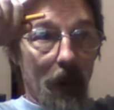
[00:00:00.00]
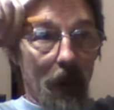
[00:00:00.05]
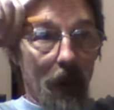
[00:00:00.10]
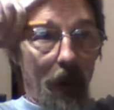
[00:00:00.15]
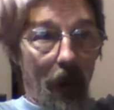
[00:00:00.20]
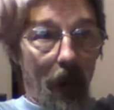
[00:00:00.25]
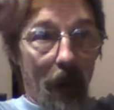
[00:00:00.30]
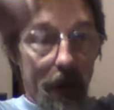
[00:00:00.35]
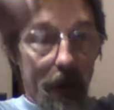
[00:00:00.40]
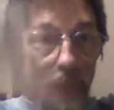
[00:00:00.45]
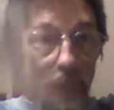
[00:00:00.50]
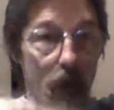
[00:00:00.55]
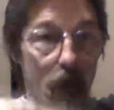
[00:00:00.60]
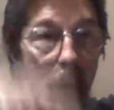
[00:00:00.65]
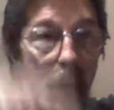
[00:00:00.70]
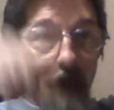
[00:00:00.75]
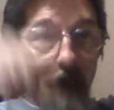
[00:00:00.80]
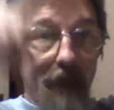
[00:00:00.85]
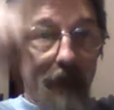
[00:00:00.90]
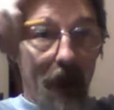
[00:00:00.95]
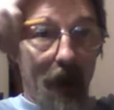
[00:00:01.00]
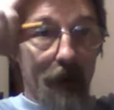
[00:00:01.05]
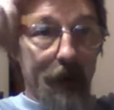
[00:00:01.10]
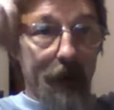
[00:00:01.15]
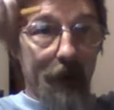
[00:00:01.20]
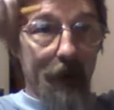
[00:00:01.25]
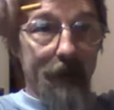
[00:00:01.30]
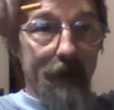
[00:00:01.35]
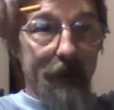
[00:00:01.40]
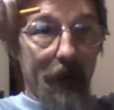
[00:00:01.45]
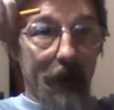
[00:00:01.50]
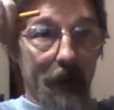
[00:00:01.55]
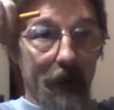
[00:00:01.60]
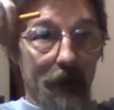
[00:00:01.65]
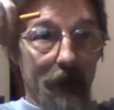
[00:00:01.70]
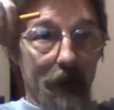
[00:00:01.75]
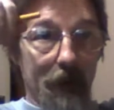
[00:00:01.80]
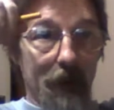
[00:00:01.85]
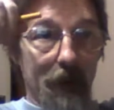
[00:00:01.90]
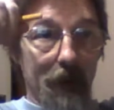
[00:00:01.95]
and a drop down comes in,
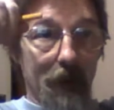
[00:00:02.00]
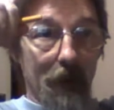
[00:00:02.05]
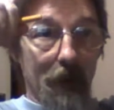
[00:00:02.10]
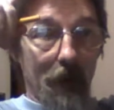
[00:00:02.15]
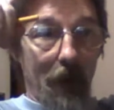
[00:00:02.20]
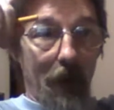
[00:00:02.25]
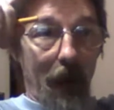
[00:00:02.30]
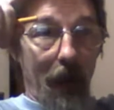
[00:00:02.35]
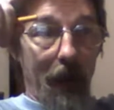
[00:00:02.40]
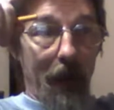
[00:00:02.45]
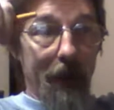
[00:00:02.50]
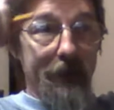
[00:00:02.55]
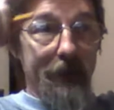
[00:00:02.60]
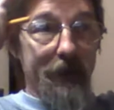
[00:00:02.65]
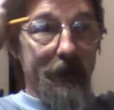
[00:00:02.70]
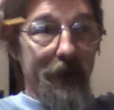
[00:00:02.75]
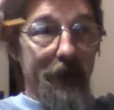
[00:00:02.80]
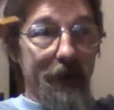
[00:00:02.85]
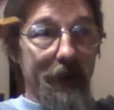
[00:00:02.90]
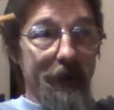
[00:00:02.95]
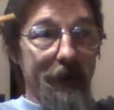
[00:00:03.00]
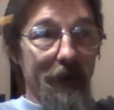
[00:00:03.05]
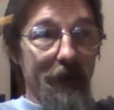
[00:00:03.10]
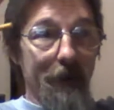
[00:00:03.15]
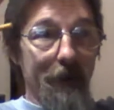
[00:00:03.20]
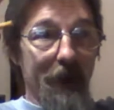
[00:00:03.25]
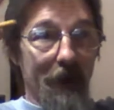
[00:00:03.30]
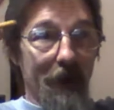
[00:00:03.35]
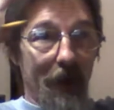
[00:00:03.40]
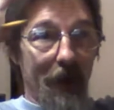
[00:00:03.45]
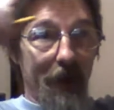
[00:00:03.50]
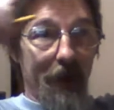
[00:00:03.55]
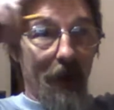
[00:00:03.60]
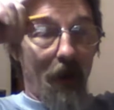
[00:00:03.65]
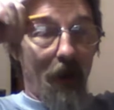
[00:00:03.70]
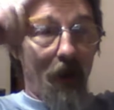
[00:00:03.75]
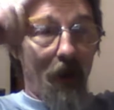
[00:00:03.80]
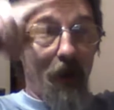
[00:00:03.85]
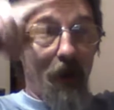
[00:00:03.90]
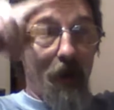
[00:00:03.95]
and it says something like
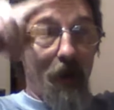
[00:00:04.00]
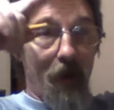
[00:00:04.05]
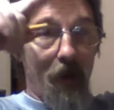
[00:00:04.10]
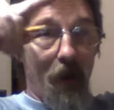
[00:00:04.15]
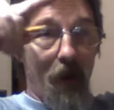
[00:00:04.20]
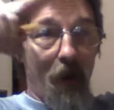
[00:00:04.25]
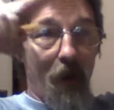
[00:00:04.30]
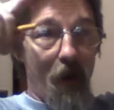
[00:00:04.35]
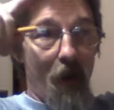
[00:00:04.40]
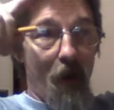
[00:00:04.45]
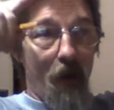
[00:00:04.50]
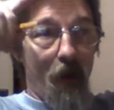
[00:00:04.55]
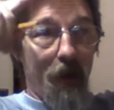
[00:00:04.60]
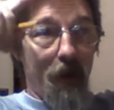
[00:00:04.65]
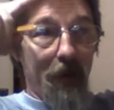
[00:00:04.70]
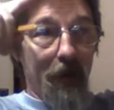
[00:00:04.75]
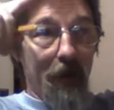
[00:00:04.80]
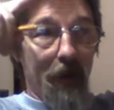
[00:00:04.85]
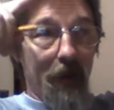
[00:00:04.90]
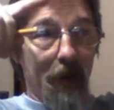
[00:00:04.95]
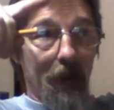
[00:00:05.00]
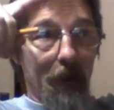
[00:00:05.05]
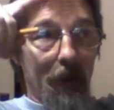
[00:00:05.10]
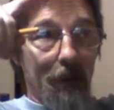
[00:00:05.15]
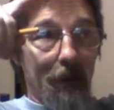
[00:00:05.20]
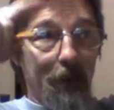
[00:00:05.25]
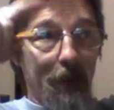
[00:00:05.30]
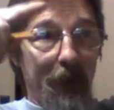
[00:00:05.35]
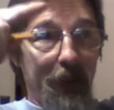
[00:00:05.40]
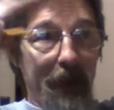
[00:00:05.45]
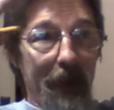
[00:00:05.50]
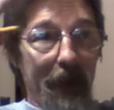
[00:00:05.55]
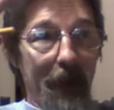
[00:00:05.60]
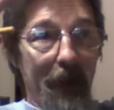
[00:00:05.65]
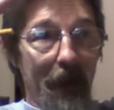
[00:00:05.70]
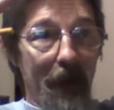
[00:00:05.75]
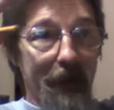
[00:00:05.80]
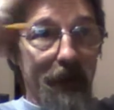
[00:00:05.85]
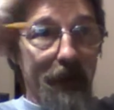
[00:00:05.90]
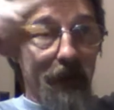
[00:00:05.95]
OOPS
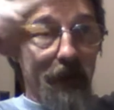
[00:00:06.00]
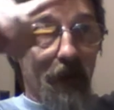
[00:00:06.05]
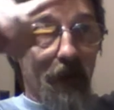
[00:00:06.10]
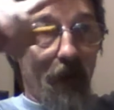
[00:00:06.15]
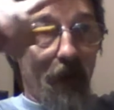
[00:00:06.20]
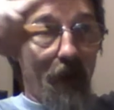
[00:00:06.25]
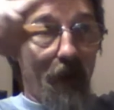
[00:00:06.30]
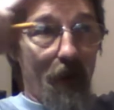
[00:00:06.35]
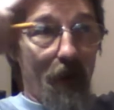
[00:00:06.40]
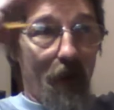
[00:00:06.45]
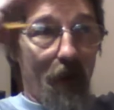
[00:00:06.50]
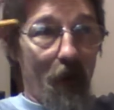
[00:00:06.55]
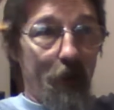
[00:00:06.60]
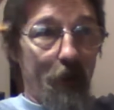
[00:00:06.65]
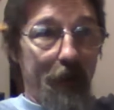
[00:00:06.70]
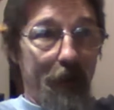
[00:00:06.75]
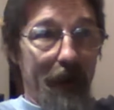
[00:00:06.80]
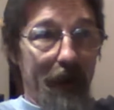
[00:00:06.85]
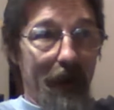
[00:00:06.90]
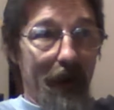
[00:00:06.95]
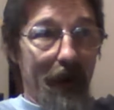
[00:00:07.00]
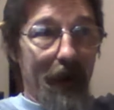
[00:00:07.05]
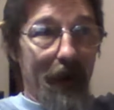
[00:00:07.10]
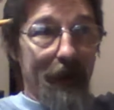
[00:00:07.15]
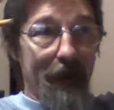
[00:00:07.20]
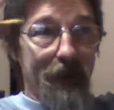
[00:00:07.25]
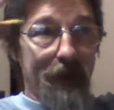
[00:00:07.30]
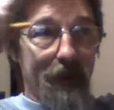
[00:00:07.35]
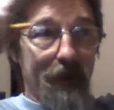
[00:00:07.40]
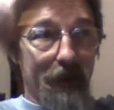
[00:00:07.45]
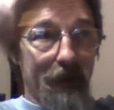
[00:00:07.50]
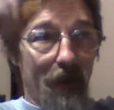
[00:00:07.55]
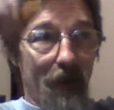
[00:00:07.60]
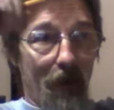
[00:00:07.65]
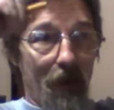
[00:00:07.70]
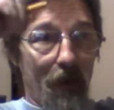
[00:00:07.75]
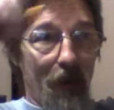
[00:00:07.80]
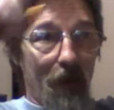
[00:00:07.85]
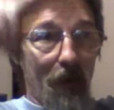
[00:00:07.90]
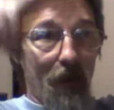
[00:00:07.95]
or OOBS or
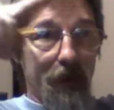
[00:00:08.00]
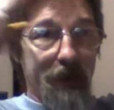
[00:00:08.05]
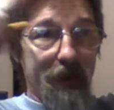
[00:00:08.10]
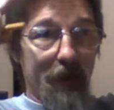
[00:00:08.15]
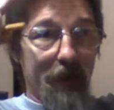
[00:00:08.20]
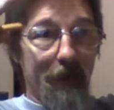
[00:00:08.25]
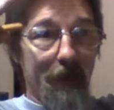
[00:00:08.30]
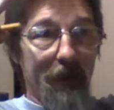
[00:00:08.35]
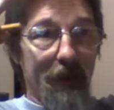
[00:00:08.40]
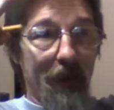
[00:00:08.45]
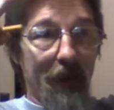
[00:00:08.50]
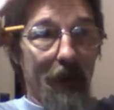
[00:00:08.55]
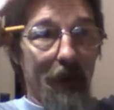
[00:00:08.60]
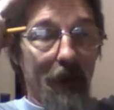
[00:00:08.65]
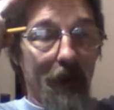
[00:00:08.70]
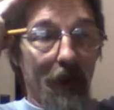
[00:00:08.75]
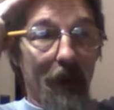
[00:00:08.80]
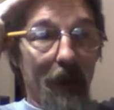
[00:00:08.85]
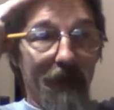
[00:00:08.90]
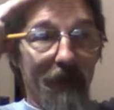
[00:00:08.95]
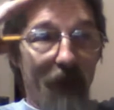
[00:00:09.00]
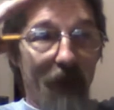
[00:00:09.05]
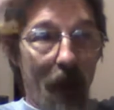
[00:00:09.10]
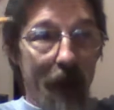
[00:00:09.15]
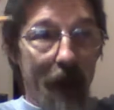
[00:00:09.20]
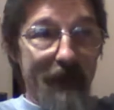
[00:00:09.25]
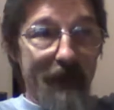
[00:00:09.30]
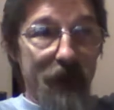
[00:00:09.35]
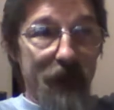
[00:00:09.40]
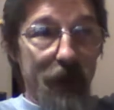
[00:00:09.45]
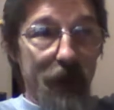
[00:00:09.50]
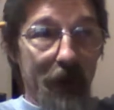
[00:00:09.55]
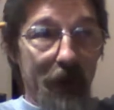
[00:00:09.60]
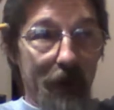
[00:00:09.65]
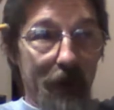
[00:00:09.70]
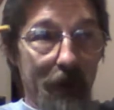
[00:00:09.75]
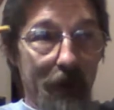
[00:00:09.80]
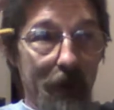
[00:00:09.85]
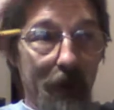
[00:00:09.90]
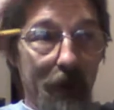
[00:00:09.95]
OO something
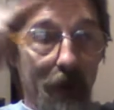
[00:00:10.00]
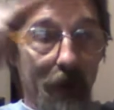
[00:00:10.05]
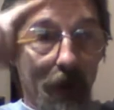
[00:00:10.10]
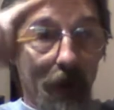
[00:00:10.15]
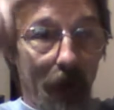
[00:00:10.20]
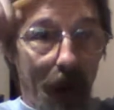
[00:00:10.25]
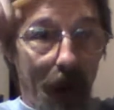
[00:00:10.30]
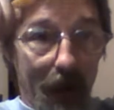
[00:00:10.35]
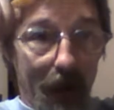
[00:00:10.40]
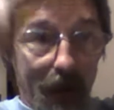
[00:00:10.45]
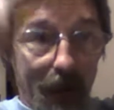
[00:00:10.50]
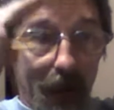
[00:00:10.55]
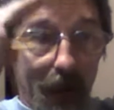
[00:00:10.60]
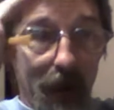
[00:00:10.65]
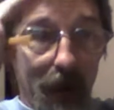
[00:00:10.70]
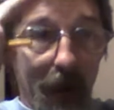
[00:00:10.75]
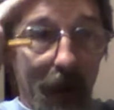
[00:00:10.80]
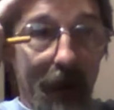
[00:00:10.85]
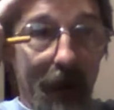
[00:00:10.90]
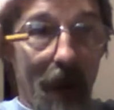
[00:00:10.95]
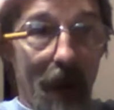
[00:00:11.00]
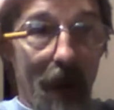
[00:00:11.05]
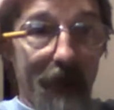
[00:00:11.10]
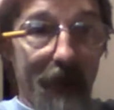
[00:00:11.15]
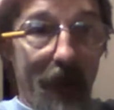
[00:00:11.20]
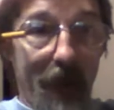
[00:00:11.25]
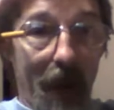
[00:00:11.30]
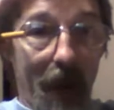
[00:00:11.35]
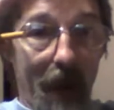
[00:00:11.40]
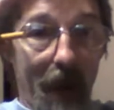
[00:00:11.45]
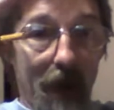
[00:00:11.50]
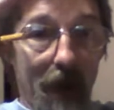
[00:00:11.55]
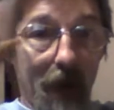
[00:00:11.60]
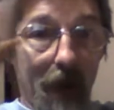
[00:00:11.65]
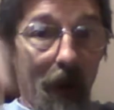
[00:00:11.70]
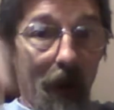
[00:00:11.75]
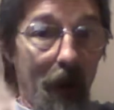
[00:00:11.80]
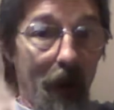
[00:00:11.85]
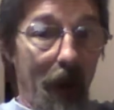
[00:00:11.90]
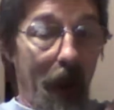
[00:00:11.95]
5G, and click on that,
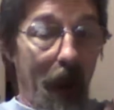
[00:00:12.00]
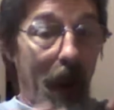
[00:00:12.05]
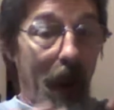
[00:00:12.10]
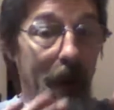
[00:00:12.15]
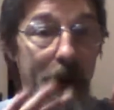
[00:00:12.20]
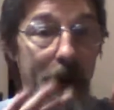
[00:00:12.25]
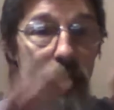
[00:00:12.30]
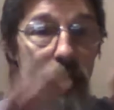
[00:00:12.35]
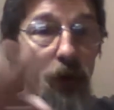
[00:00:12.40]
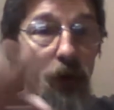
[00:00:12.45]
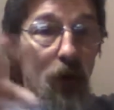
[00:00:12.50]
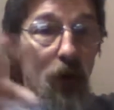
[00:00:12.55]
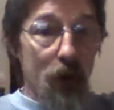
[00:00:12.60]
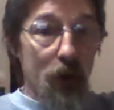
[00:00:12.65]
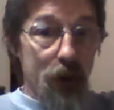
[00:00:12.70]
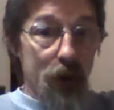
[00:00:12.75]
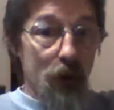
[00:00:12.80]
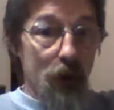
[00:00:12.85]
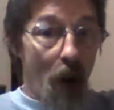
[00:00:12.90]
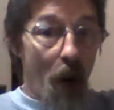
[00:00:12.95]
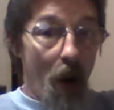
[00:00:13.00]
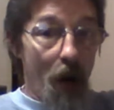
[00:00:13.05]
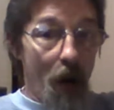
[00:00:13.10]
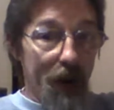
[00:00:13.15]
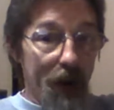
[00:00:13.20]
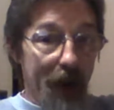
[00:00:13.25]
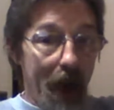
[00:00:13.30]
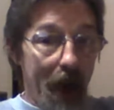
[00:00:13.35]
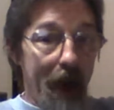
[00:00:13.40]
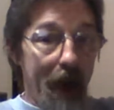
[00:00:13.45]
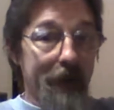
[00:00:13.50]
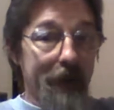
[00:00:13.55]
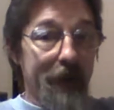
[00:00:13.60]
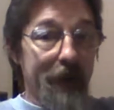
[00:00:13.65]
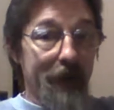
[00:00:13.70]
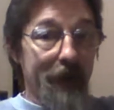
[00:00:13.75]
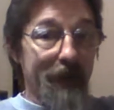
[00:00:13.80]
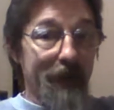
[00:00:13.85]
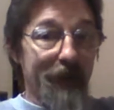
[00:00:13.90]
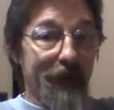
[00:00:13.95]
and it shows you all the
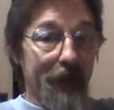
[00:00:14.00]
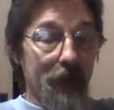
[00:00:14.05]
active